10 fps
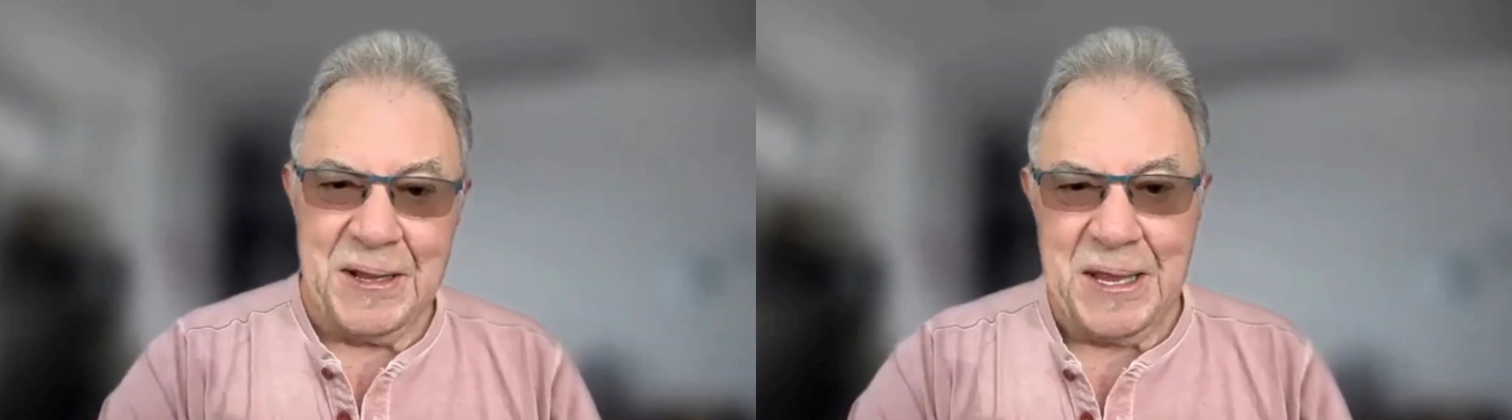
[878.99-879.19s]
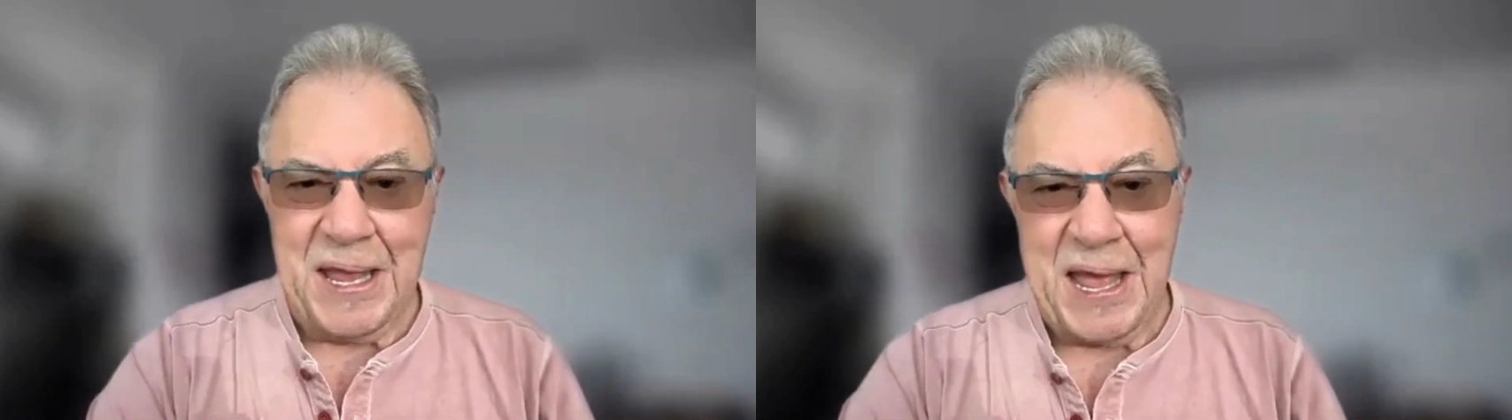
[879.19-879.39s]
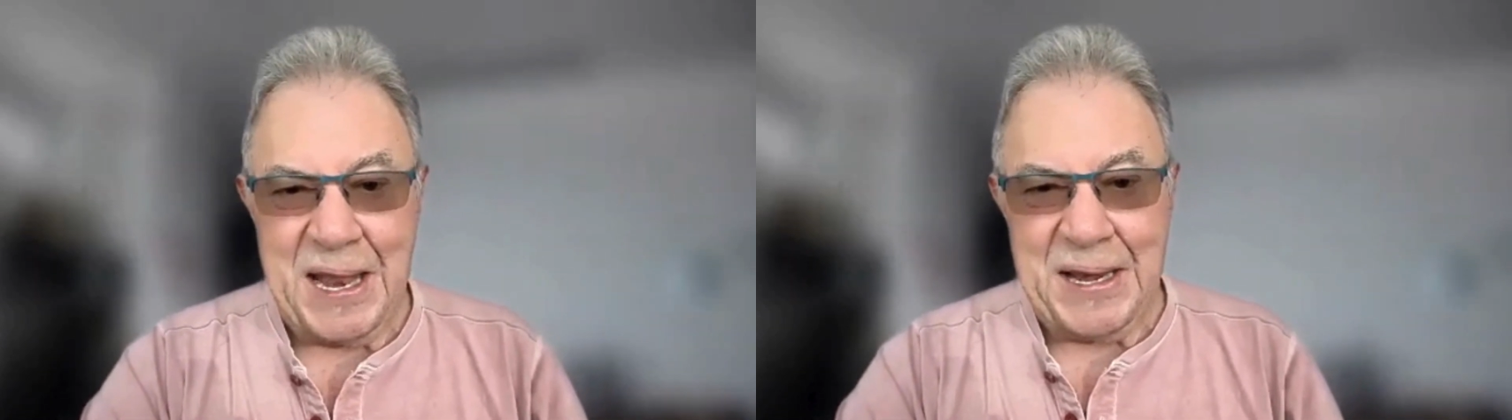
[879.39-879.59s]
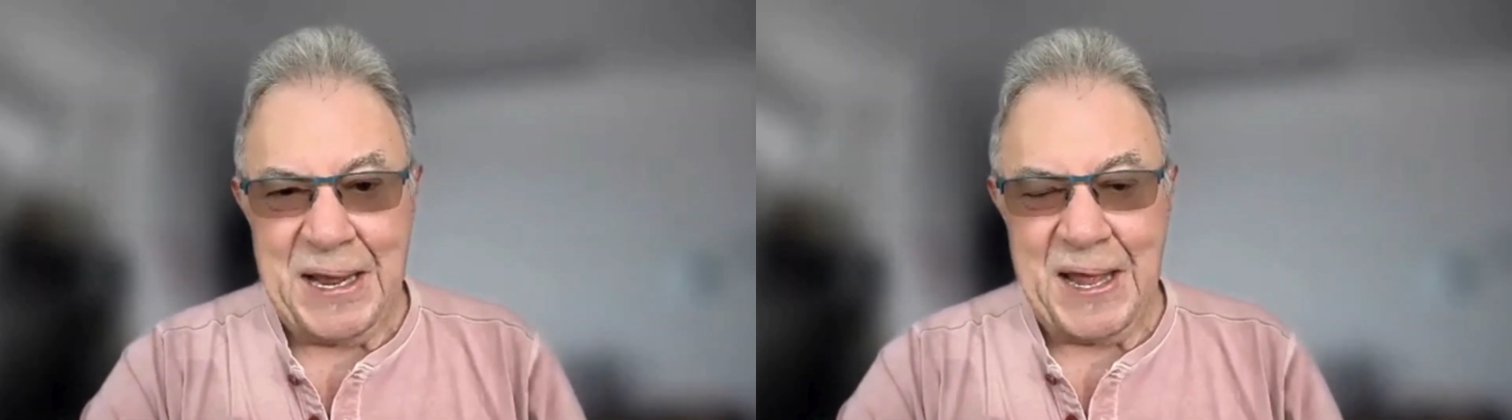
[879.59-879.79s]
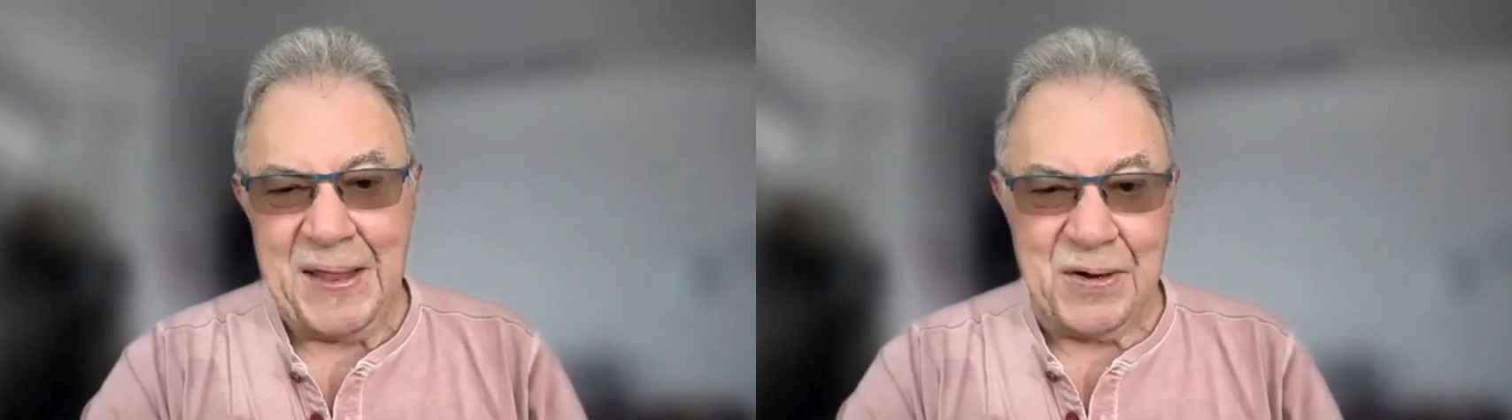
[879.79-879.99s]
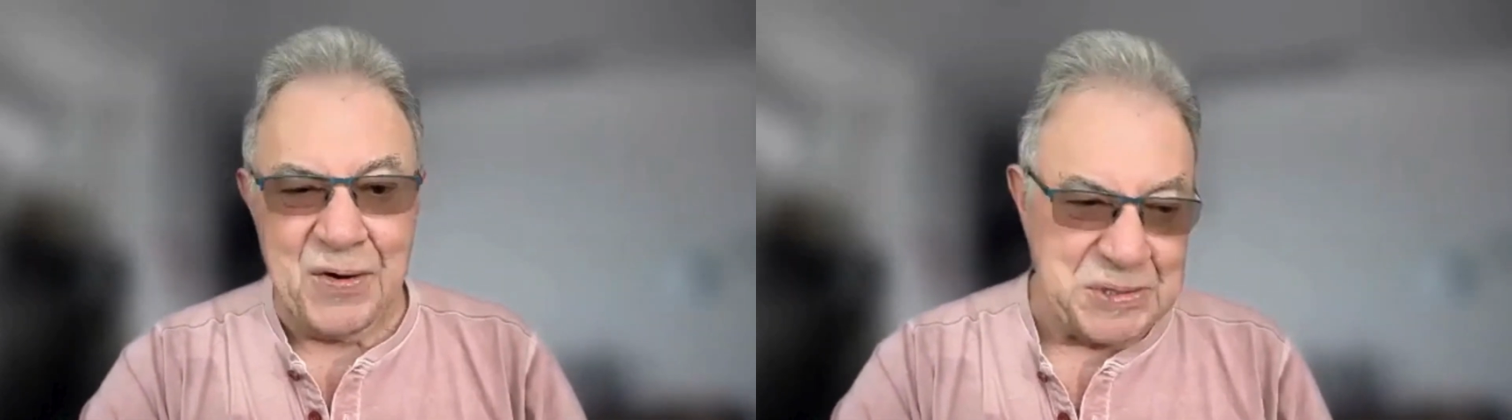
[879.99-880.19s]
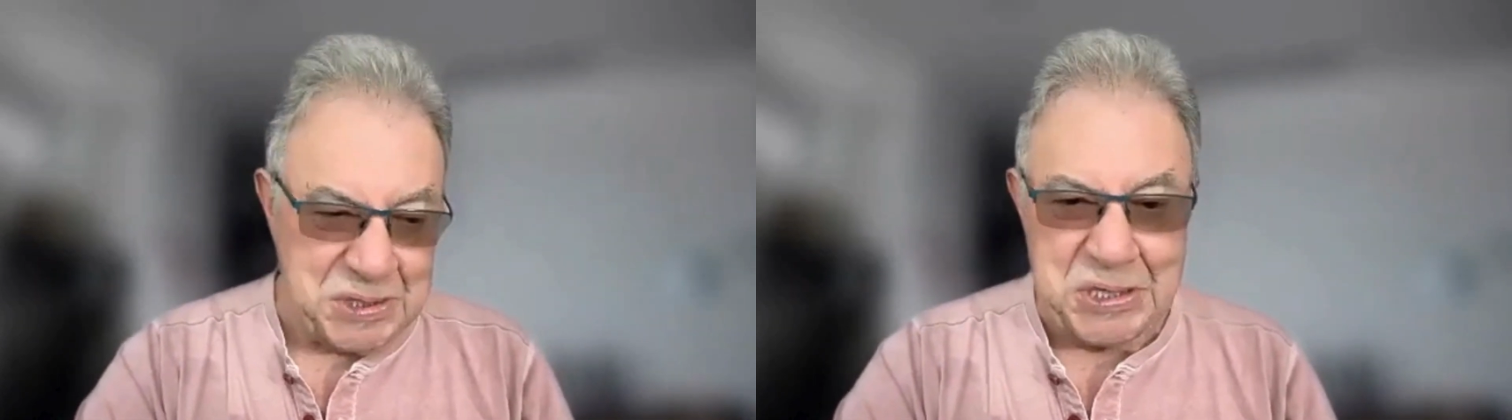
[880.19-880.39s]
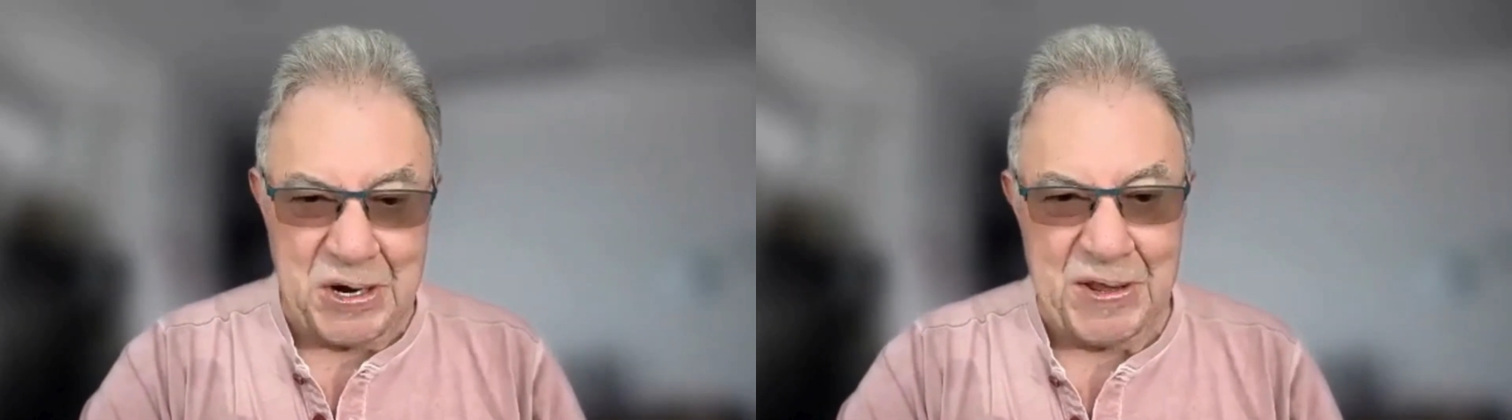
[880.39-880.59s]
And of course, the
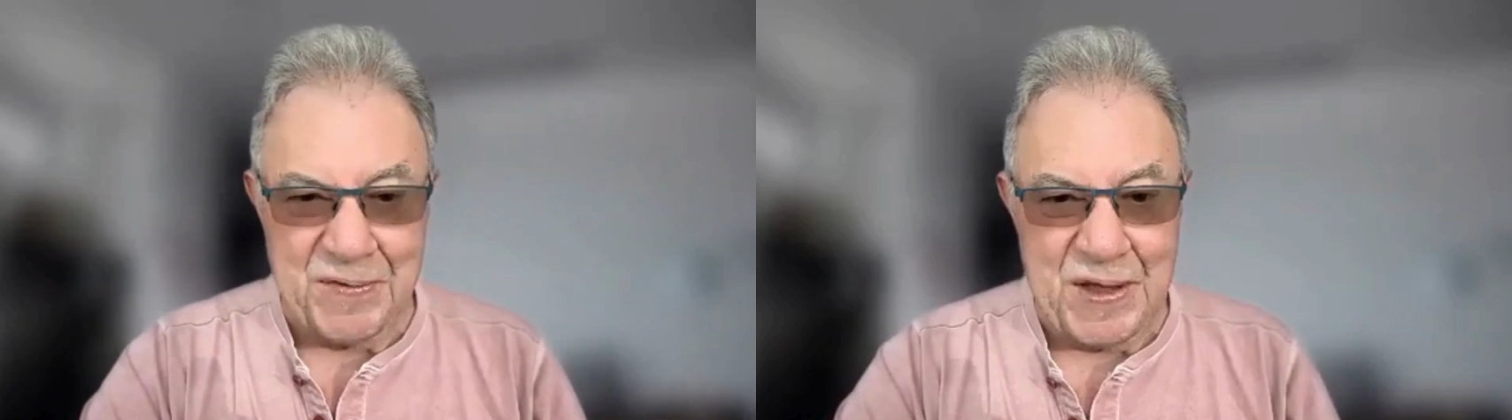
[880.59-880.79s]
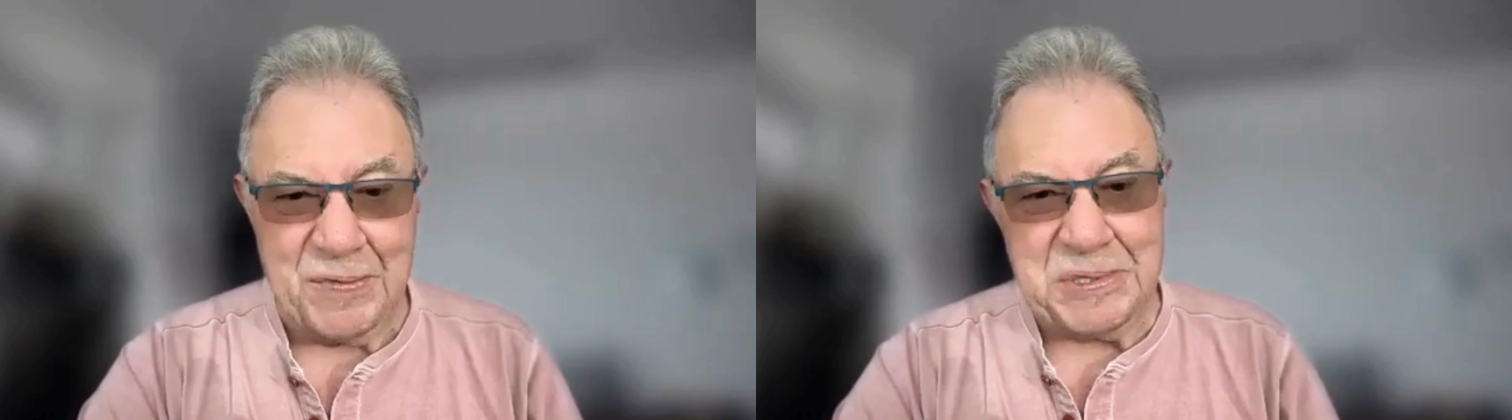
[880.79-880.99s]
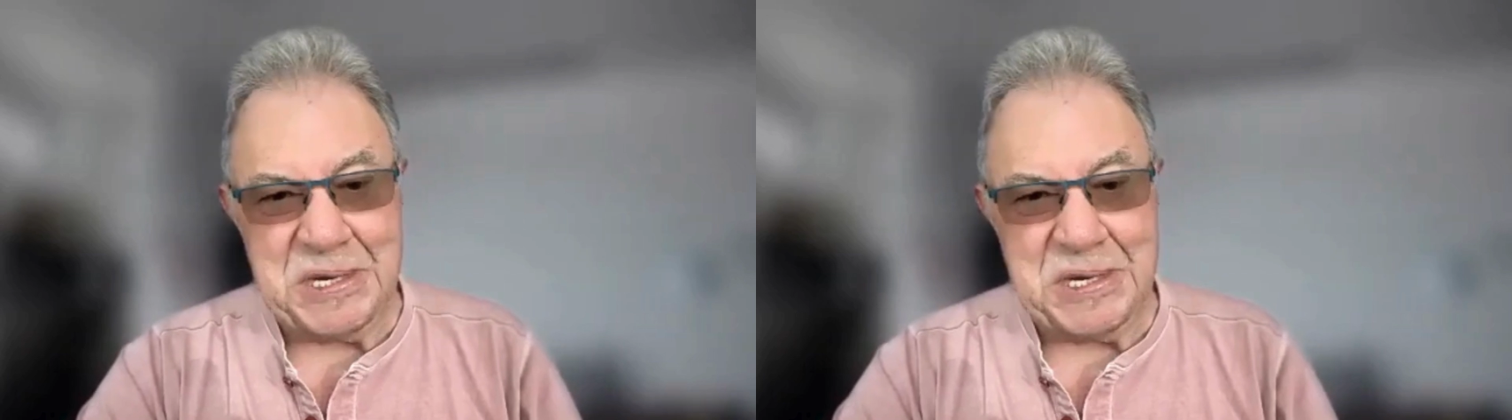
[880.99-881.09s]
charity event was